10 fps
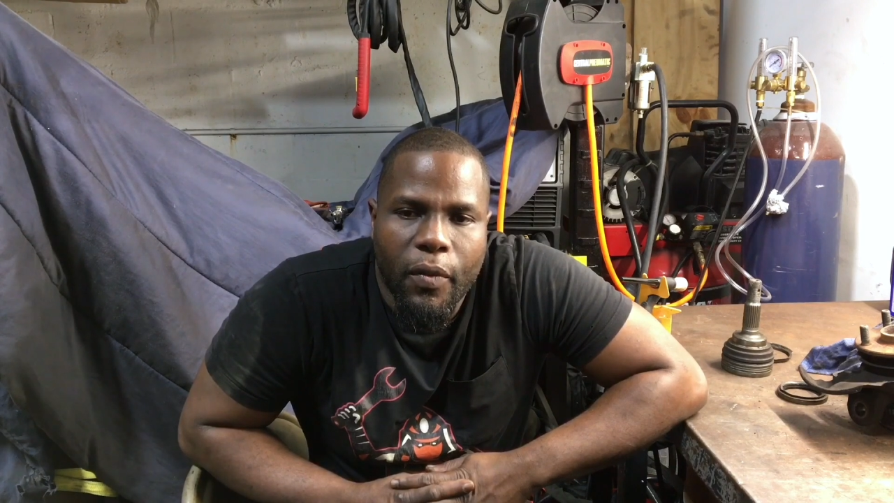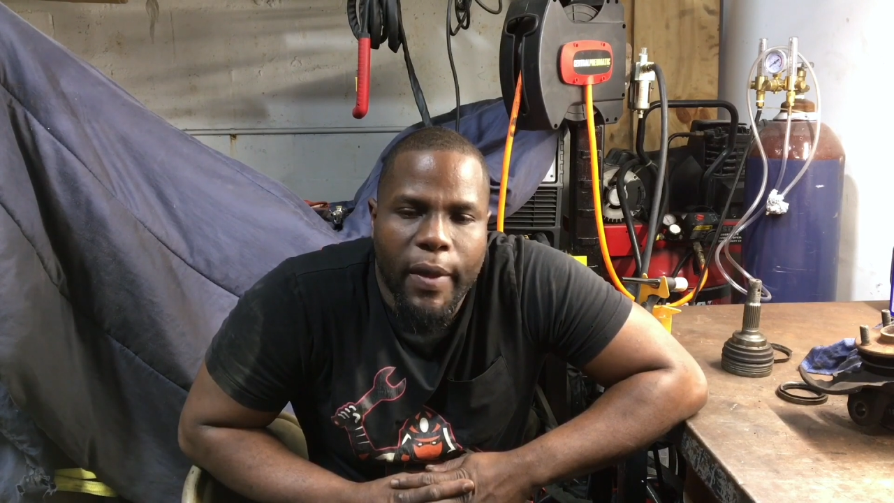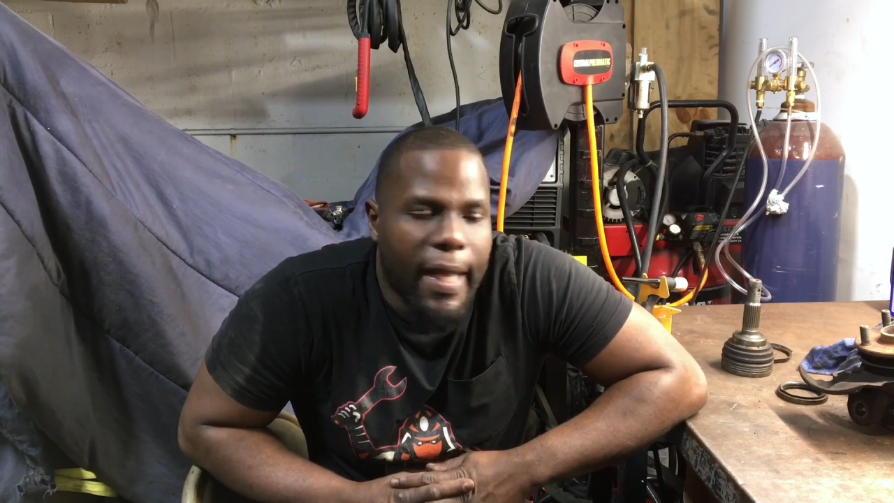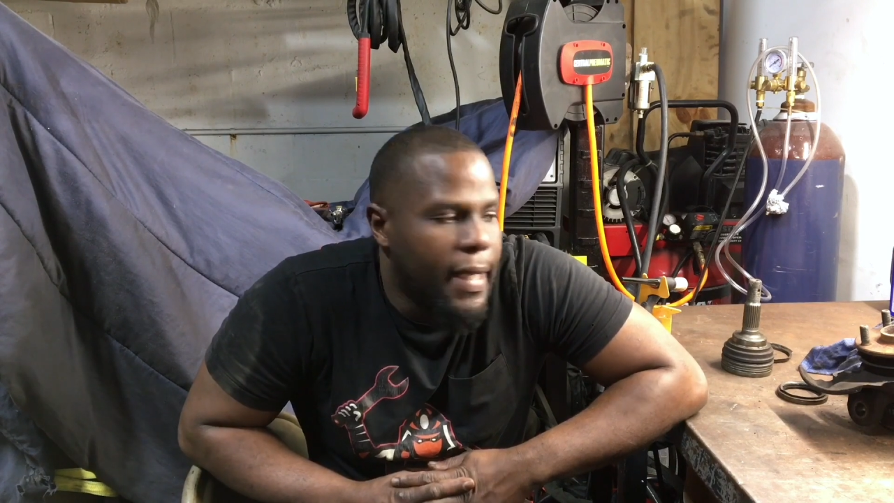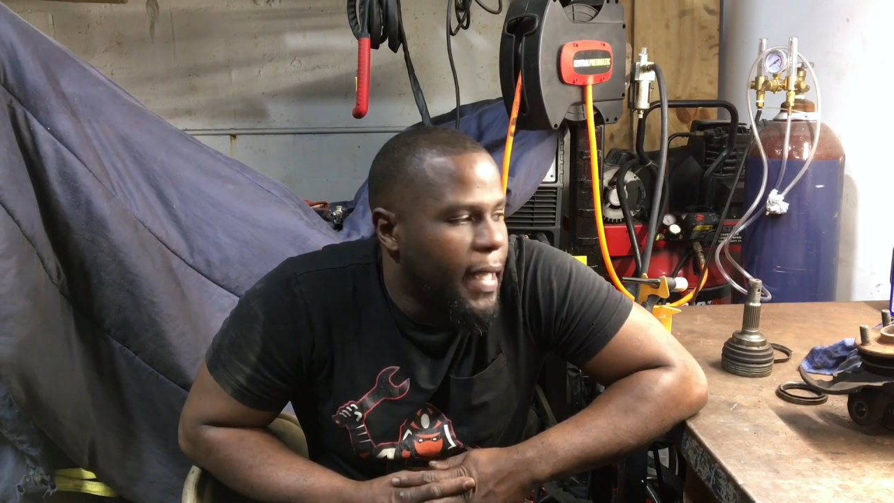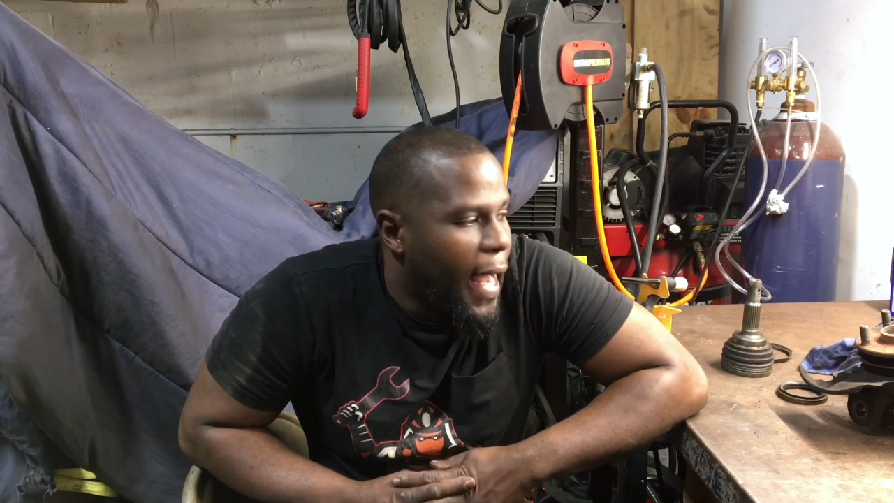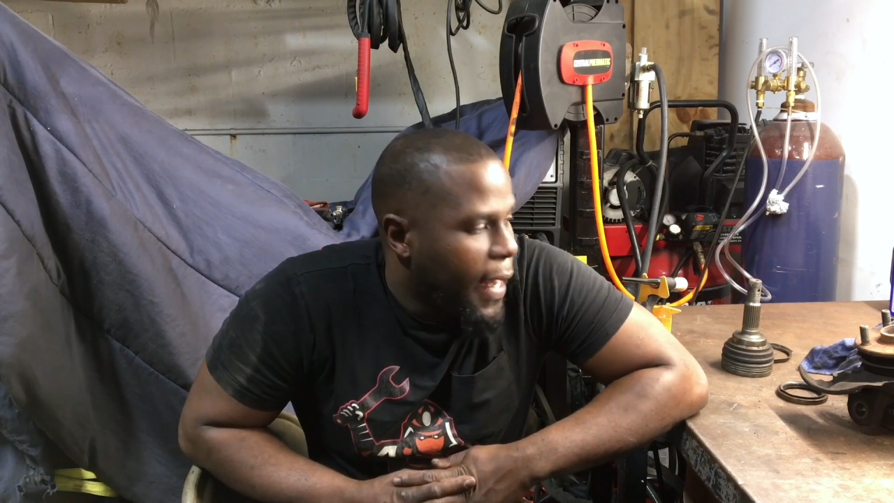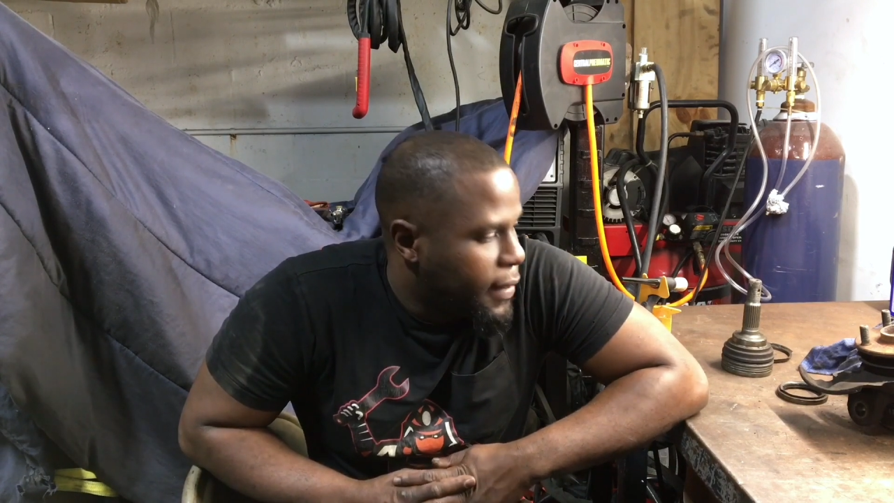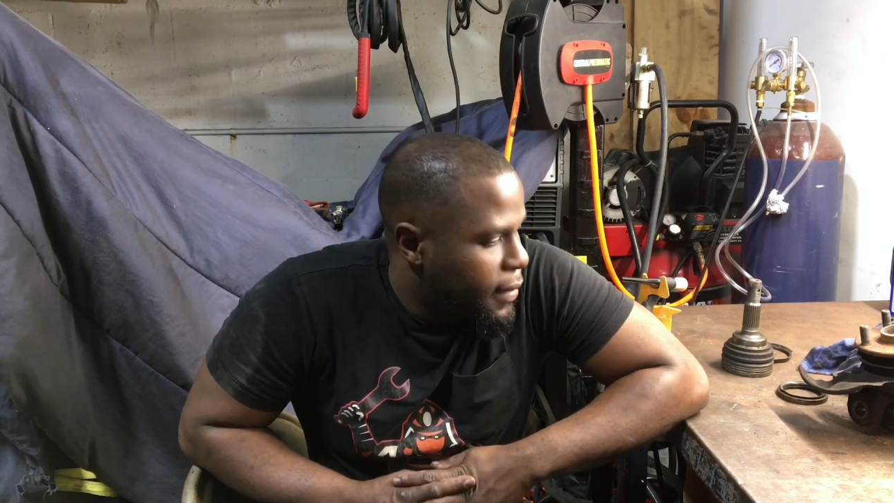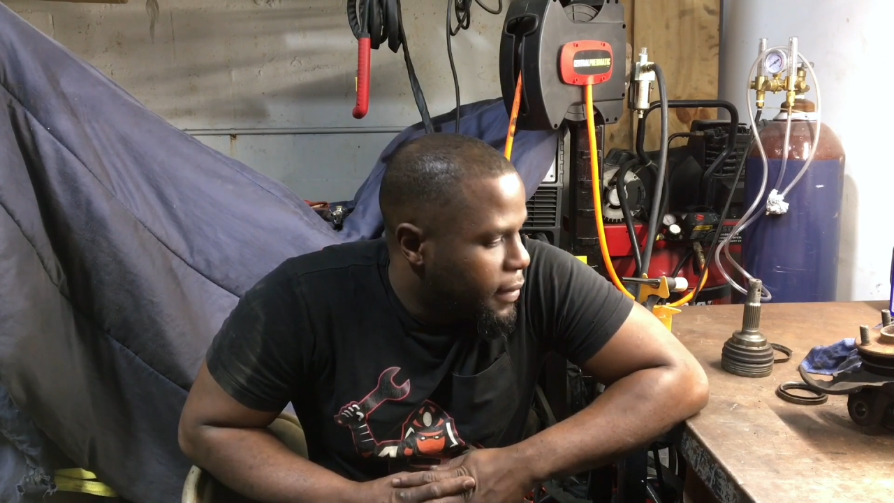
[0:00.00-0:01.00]
we got the
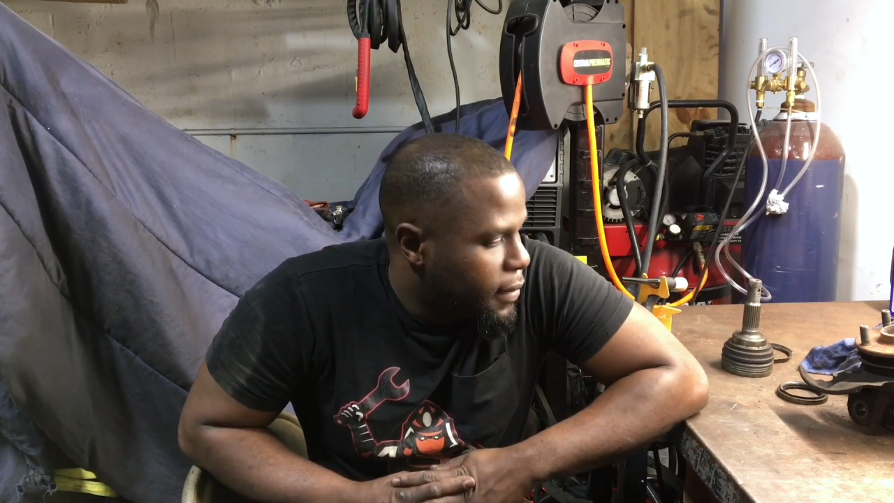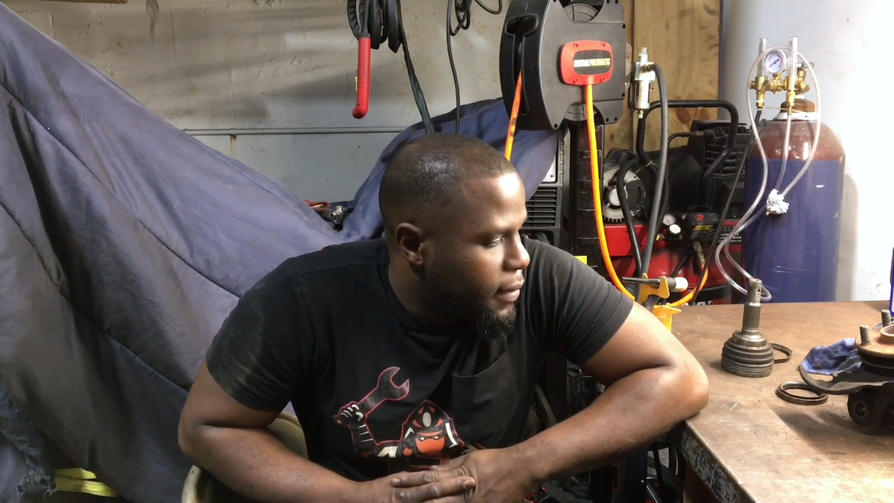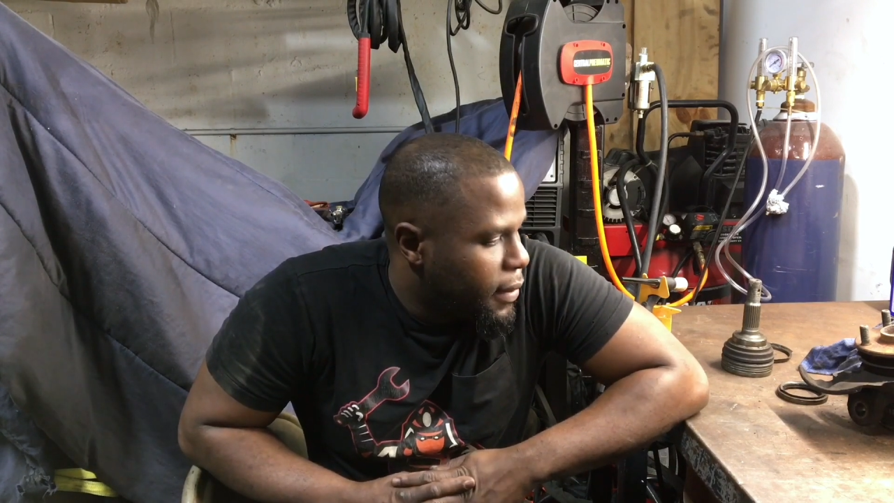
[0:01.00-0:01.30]
axle